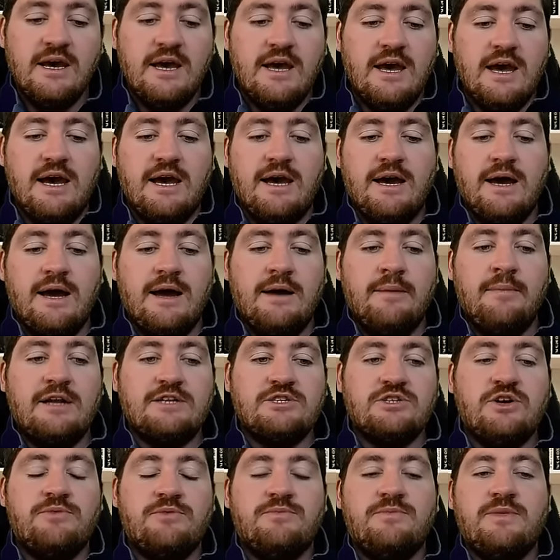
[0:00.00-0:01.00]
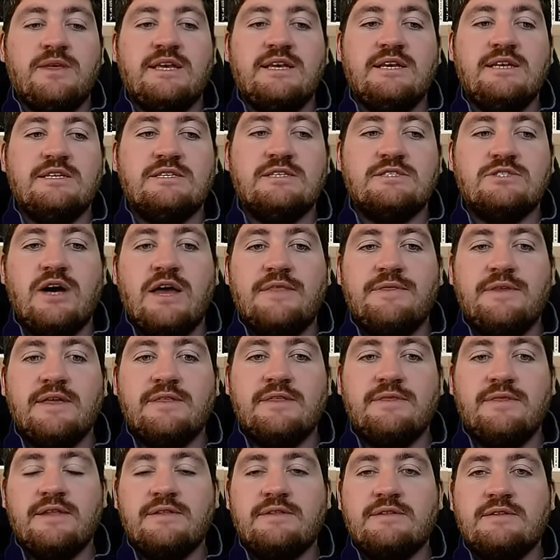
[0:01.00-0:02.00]
Um, I don't think he. So I think
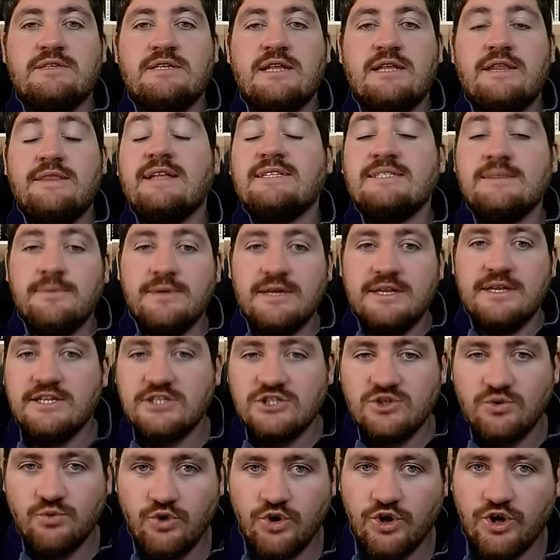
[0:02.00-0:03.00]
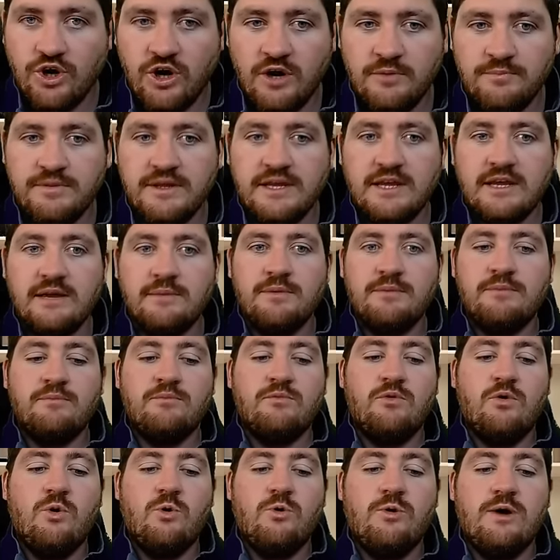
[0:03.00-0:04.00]
that that's something he needs to work on, being a bit
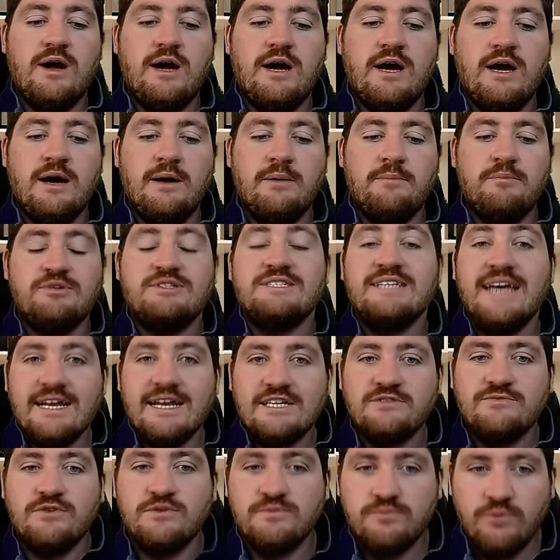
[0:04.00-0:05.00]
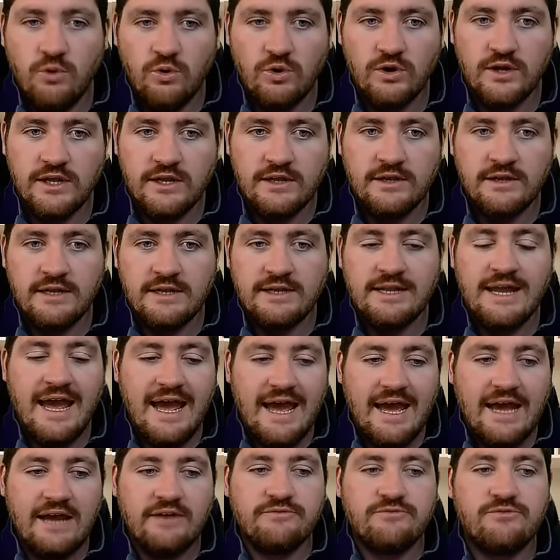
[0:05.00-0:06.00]
more um, protective with ball in, in
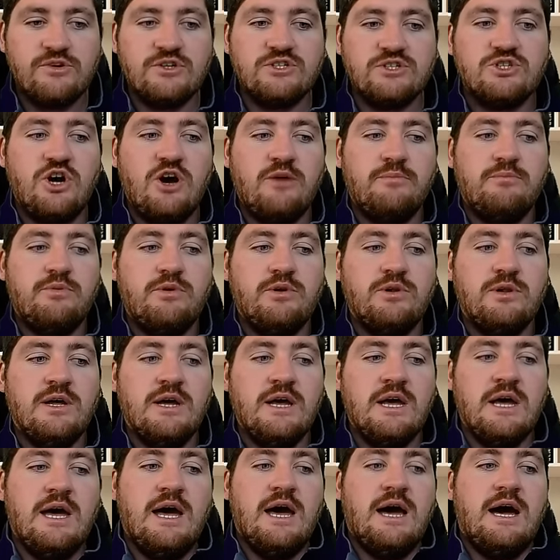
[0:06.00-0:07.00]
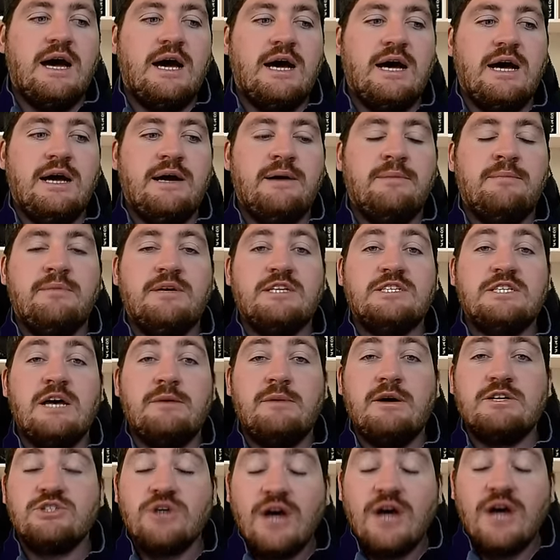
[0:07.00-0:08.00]
hand, for example. Um,
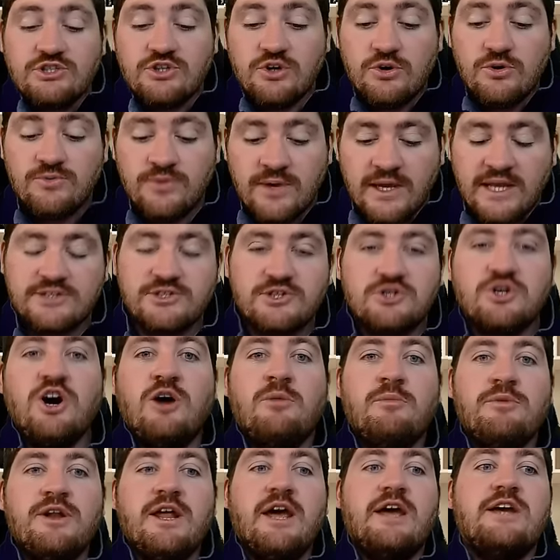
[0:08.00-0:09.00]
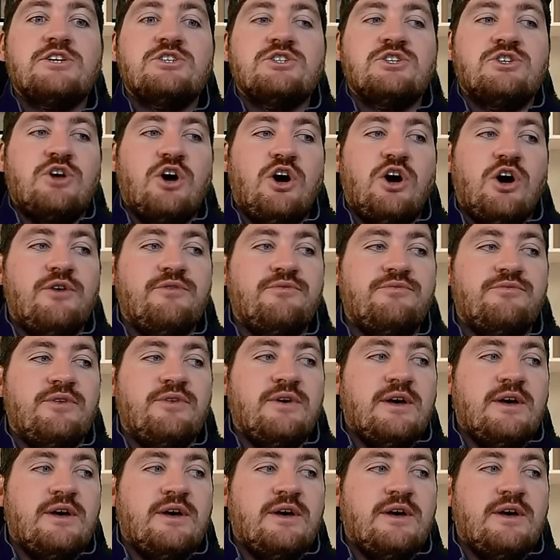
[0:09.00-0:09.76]
so I do think it's a combination of